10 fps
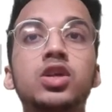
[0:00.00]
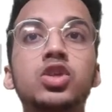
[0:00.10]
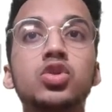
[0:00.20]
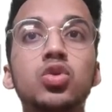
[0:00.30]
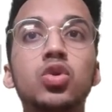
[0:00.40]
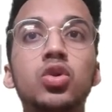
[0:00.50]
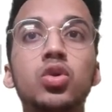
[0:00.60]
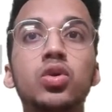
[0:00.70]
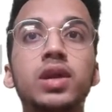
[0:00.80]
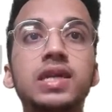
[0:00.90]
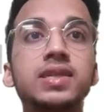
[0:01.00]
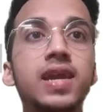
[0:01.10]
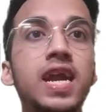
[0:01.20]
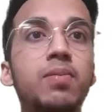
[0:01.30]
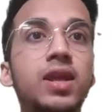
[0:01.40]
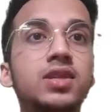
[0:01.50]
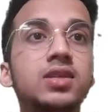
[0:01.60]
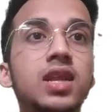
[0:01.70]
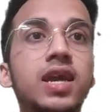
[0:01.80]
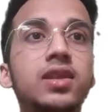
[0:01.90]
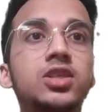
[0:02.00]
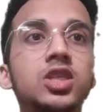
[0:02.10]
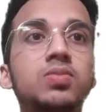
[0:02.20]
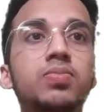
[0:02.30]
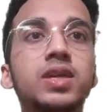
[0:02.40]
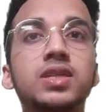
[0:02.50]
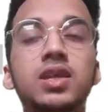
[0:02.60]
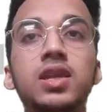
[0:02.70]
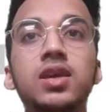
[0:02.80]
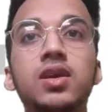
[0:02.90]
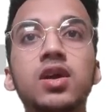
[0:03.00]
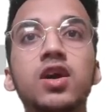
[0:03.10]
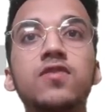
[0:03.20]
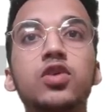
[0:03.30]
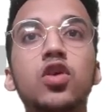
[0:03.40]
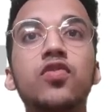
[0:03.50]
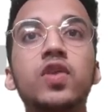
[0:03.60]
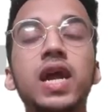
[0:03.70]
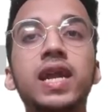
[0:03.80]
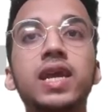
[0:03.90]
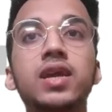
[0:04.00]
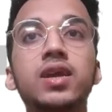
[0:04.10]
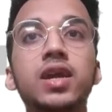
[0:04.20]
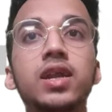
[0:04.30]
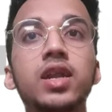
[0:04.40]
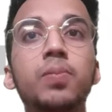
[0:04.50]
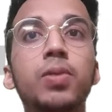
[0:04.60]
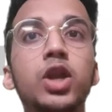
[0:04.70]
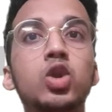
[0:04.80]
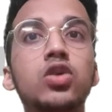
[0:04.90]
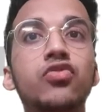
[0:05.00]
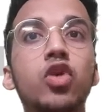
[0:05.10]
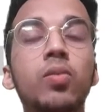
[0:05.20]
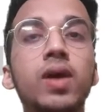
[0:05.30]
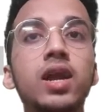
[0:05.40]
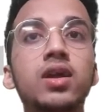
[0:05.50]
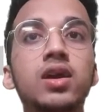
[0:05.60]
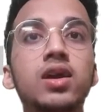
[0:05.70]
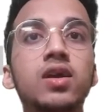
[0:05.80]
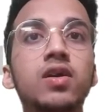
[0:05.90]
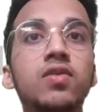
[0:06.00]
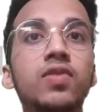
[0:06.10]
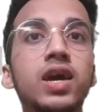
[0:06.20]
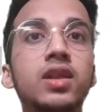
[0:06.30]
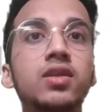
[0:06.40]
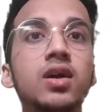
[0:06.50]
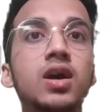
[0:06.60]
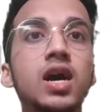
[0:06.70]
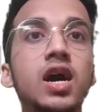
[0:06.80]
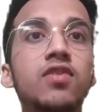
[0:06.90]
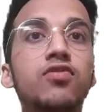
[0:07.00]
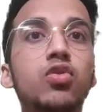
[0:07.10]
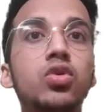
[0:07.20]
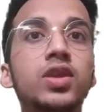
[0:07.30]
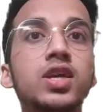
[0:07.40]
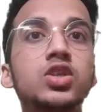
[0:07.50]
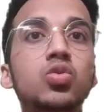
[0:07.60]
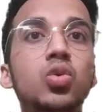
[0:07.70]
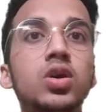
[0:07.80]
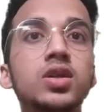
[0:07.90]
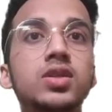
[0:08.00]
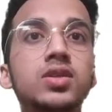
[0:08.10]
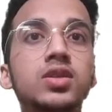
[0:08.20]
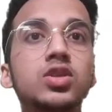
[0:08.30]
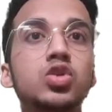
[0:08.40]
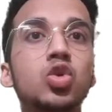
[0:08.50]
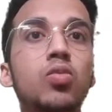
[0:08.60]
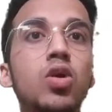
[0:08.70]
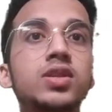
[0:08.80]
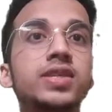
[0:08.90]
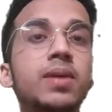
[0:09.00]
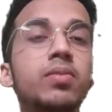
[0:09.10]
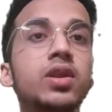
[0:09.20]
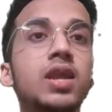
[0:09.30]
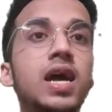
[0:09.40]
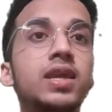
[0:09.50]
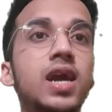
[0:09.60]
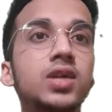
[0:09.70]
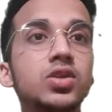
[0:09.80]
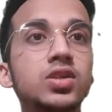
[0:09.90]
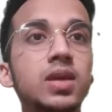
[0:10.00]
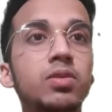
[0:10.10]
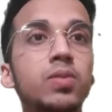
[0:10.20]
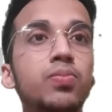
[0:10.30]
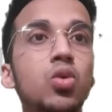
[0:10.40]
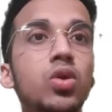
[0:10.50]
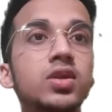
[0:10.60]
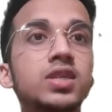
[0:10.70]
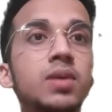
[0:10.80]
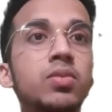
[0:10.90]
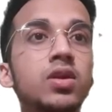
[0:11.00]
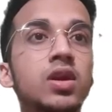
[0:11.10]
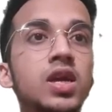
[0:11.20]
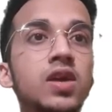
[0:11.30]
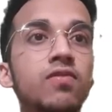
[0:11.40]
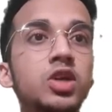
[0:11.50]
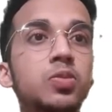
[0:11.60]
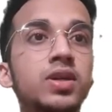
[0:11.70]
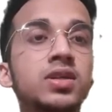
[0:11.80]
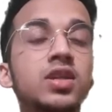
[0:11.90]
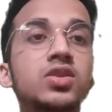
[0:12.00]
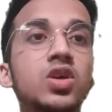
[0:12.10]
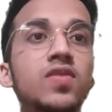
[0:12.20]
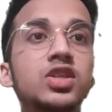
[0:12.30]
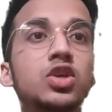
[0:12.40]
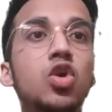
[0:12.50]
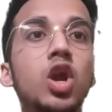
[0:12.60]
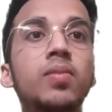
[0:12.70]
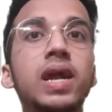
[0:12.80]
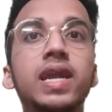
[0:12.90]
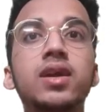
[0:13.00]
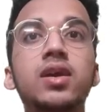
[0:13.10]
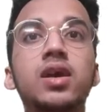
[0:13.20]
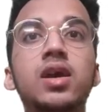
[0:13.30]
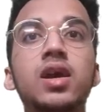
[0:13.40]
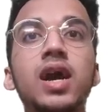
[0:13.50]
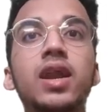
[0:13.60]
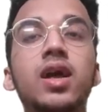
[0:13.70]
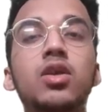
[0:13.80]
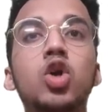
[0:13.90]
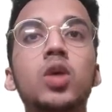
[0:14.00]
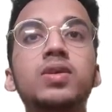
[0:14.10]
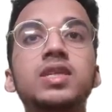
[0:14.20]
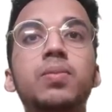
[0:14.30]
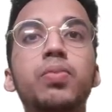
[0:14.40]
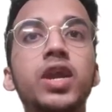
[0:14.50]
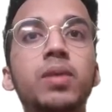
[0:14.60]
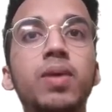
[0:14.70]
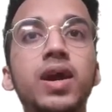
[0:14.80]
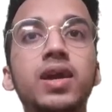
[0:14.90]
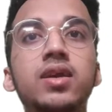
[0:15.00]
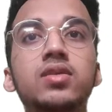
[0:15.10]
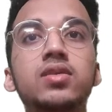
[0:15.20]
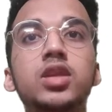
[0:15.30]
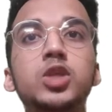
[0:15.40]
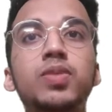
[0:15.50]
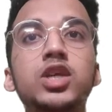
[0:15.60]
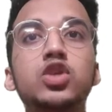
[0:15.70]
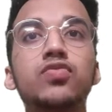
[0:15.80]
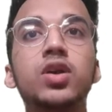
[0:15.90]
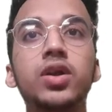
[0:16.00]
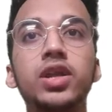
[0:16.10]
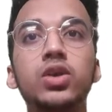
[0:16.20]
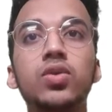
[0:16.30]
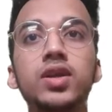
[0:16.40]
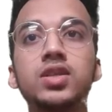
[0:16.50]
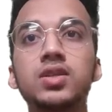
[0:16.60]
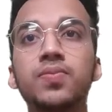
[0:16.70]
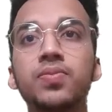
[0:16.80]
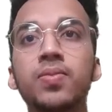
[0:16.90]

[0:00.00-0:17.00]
So don't get scared by this line. This is basically a way of writing it in a particular format where I have four things: words, Snowball stemmer, Lancaster stemmer, Porter stemmer, which basically serve as the column heading and are going to be separated by the space of 30 units.